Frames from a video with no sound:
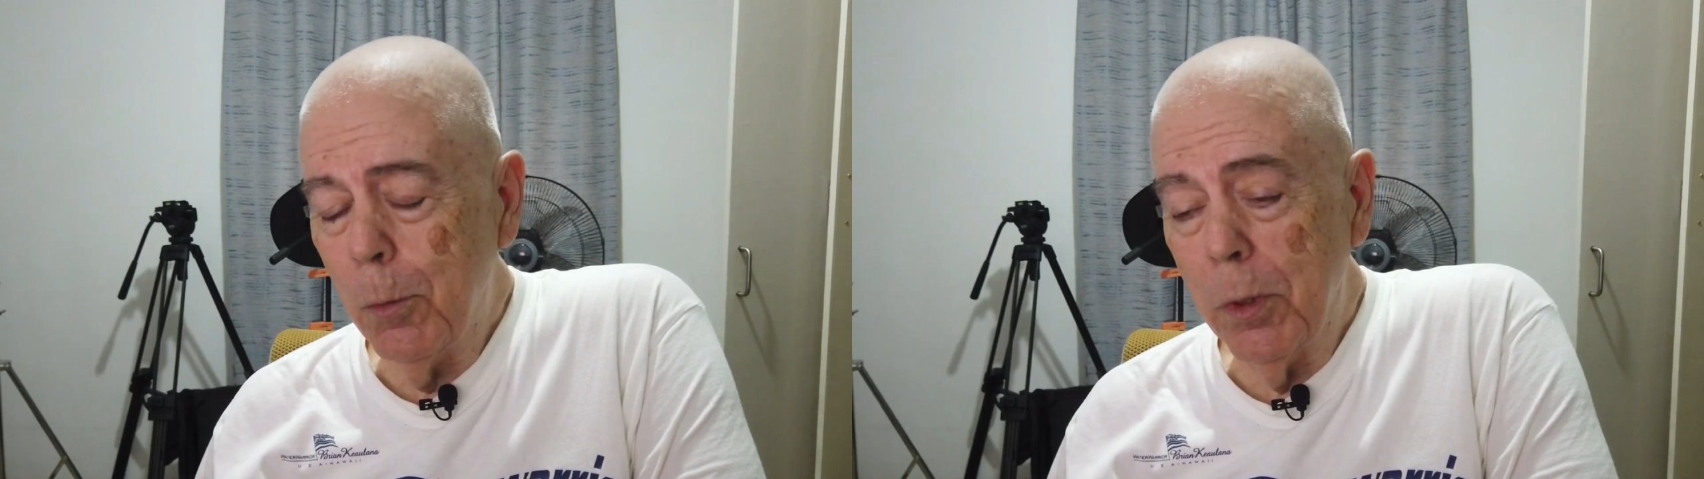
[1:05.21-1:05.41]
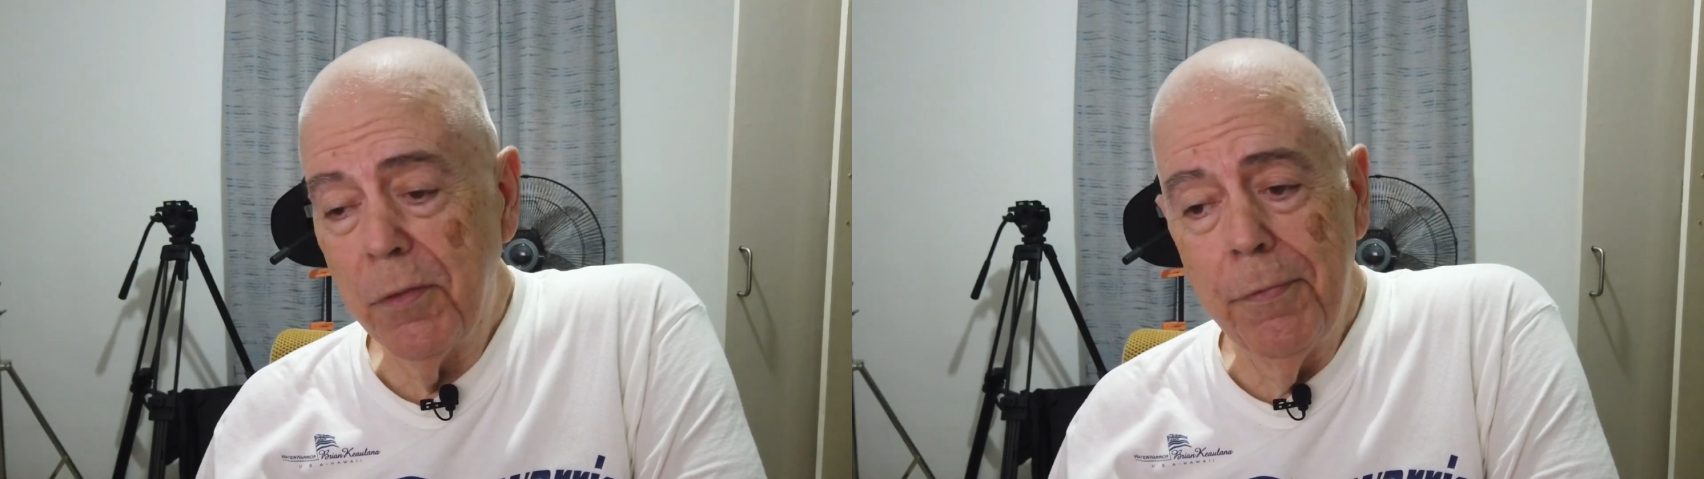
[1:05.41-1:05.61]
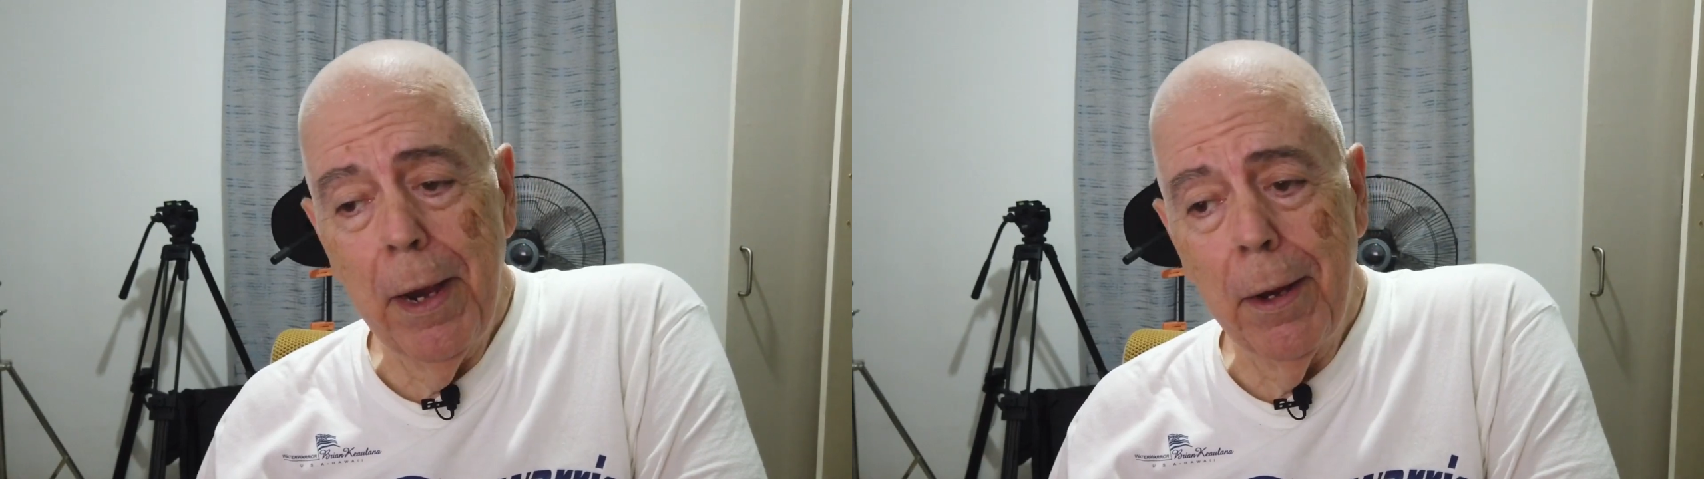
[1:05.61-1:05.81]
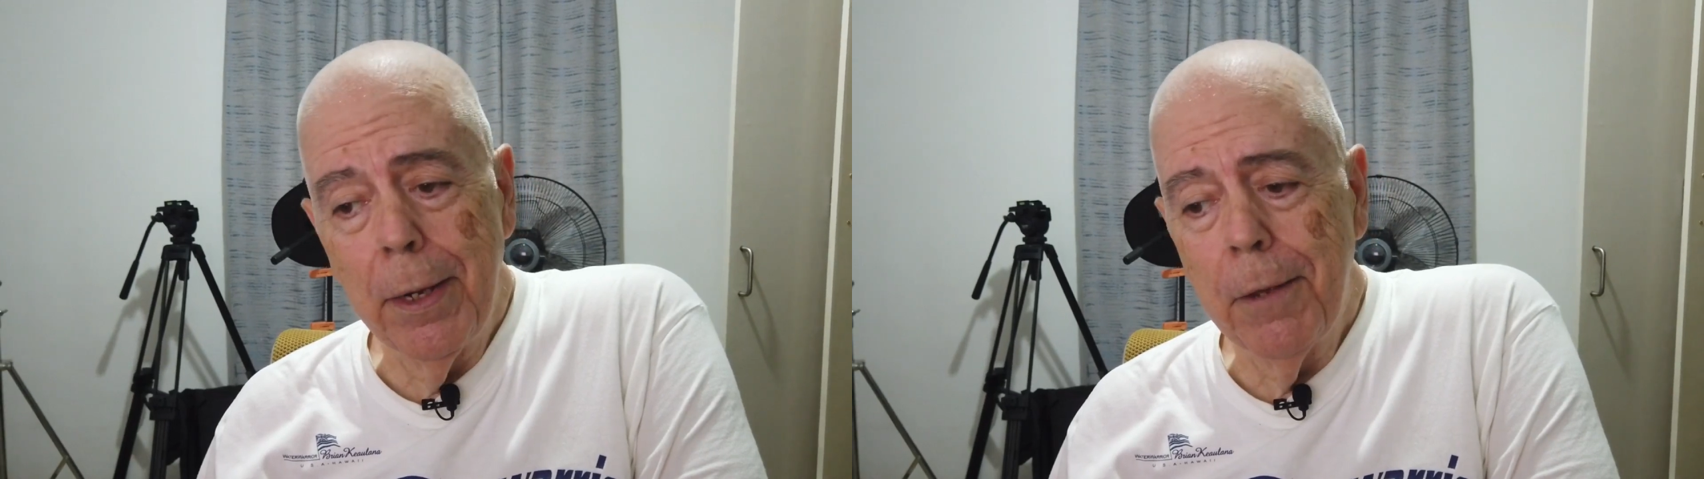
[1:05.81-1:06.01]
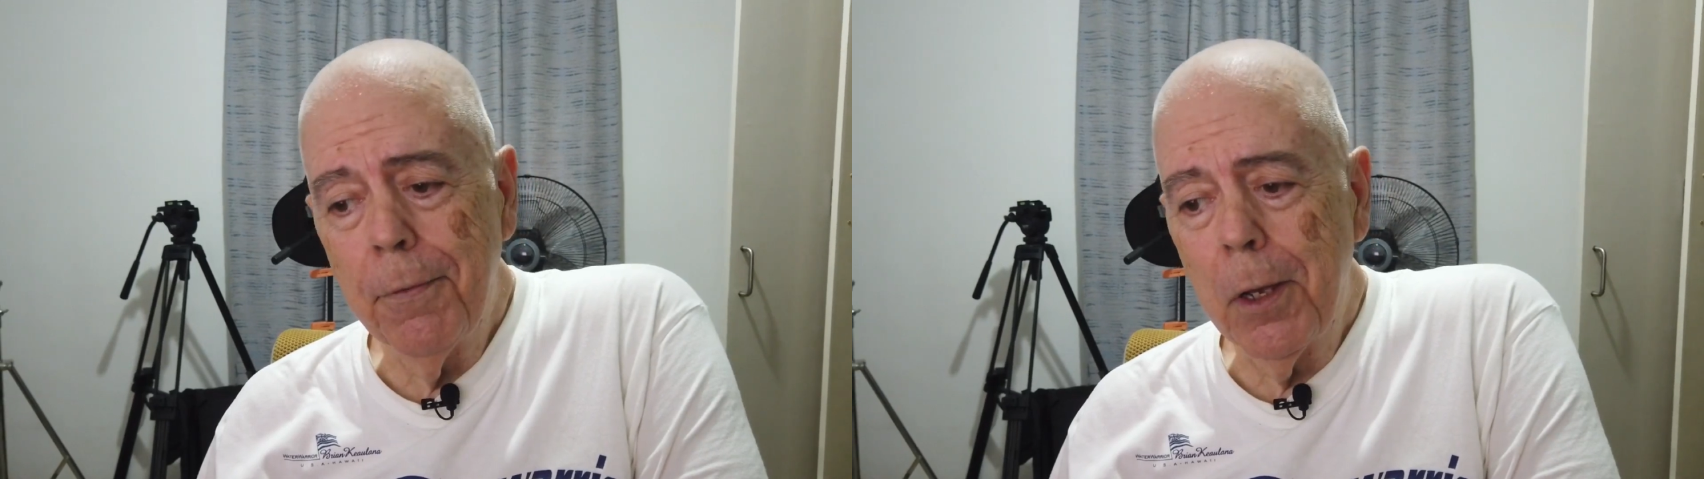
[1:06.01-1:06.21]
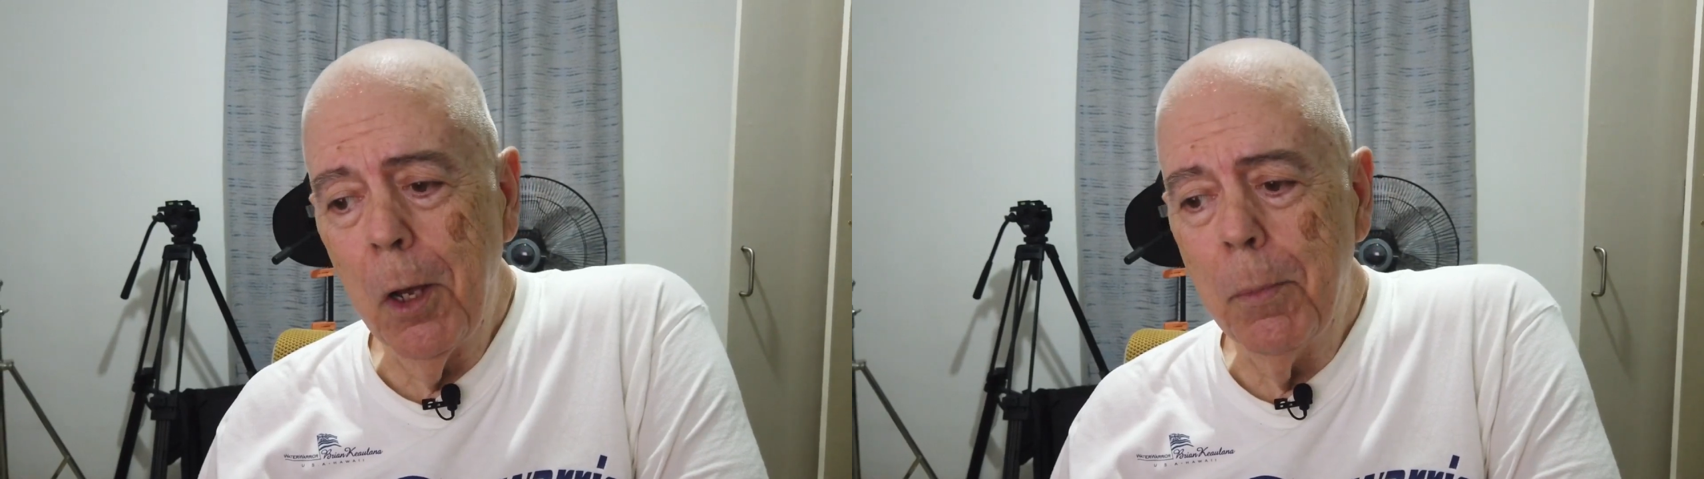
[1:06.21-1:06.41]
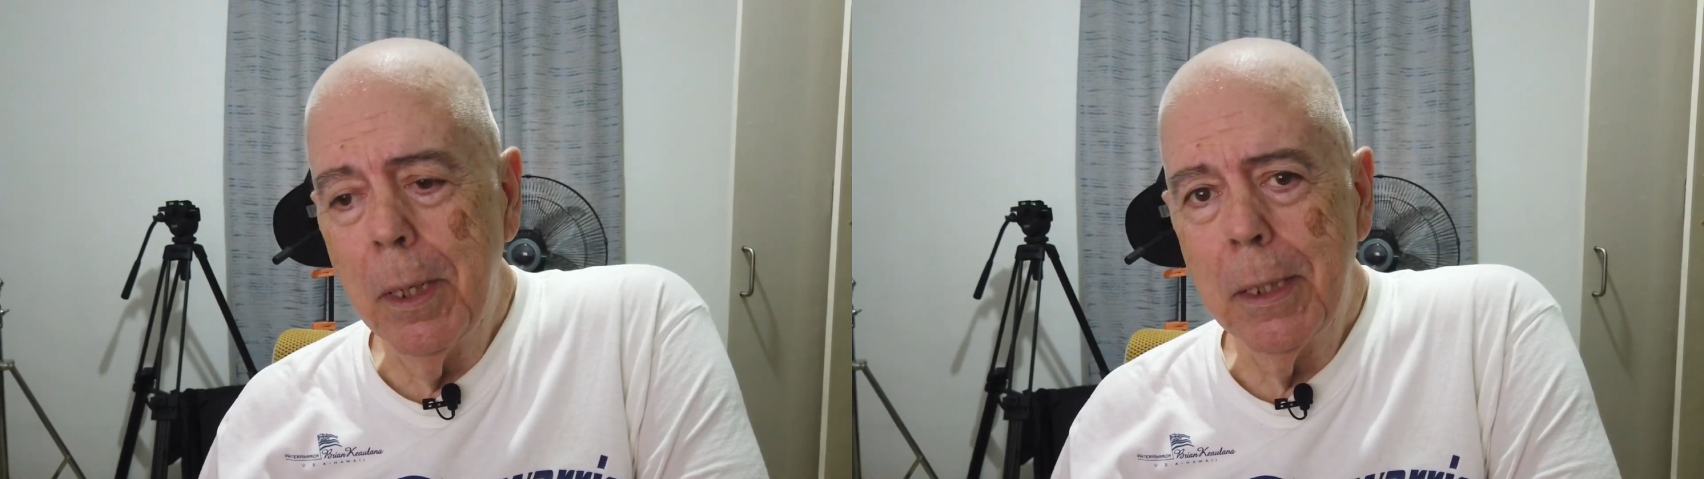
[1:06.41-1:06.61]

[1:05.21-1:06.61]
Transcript: was very difficult